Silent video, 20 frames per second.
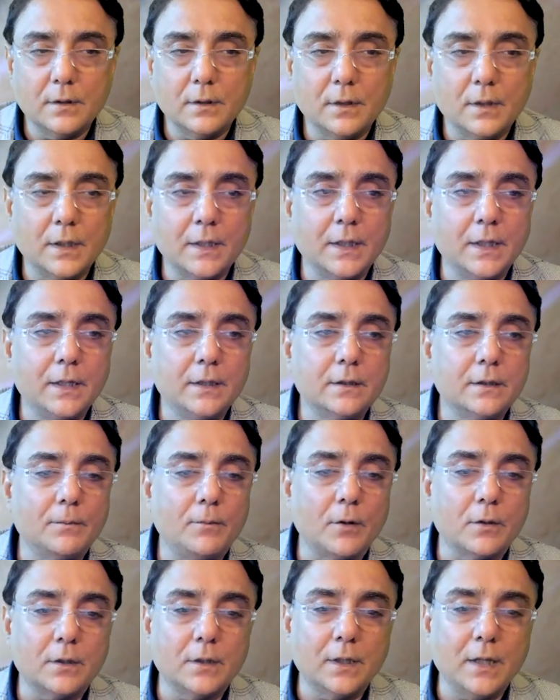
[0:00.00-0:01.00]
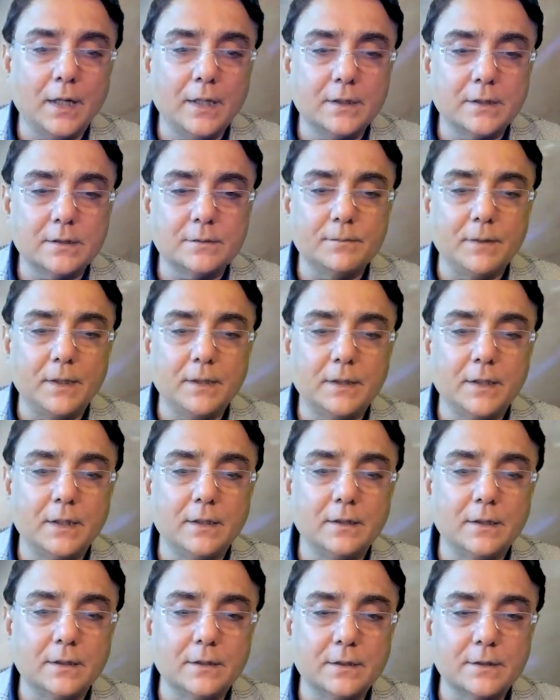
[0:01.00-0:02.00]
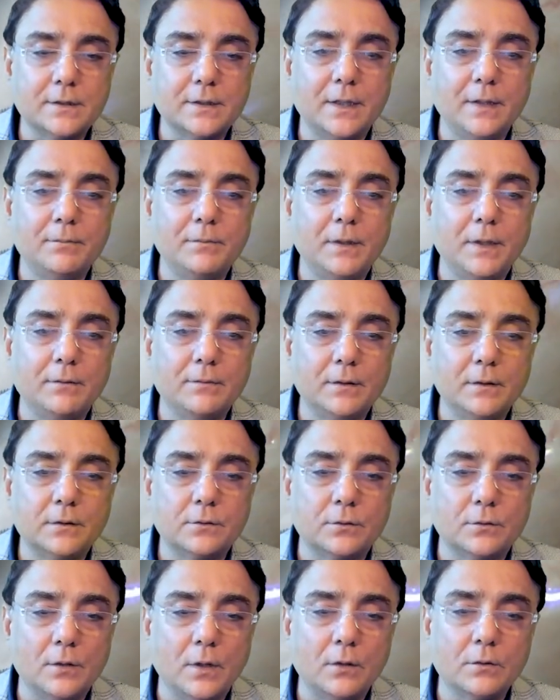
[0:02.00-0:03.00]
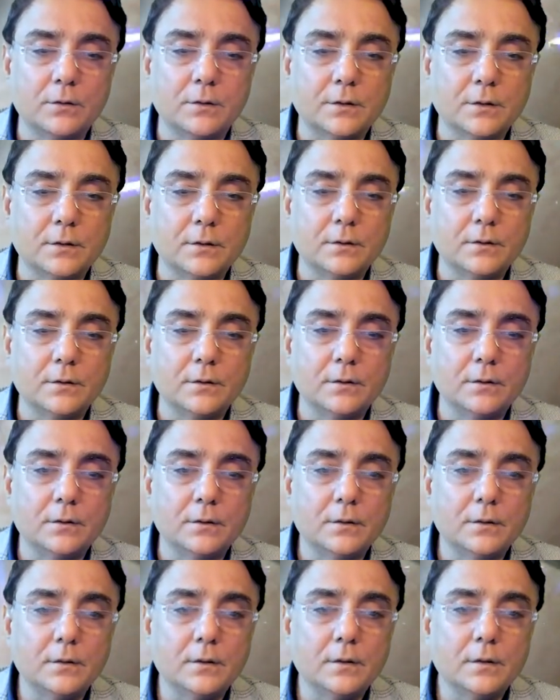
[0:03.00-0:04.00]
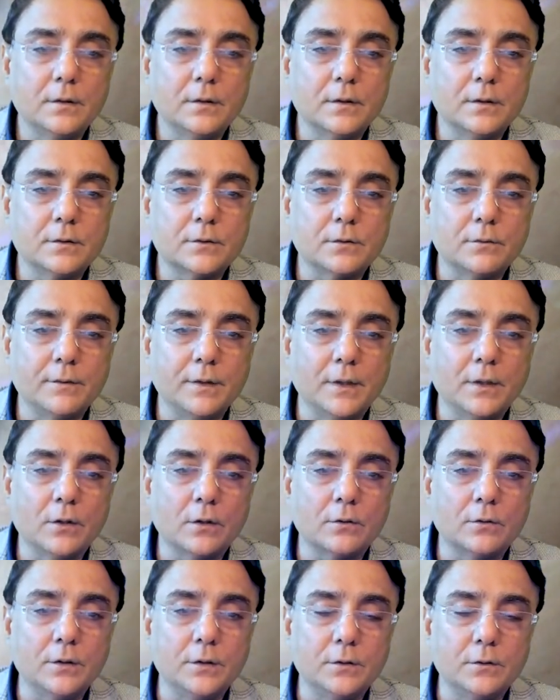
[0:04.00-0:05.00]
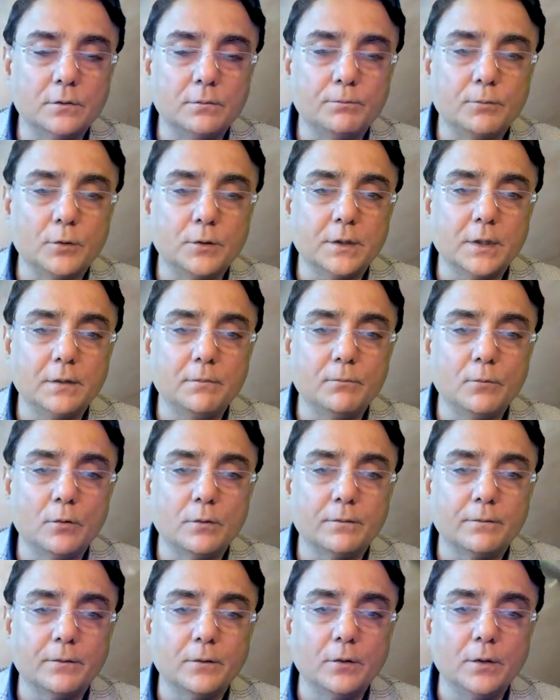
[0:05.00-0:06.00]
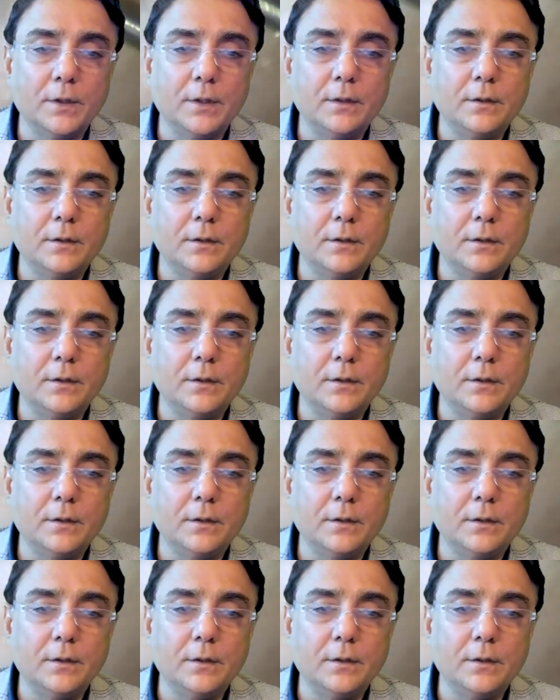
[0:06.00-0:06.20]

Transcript: Again, the bottle height is maintained at the same level throughout. So we are not going to put in more fluid.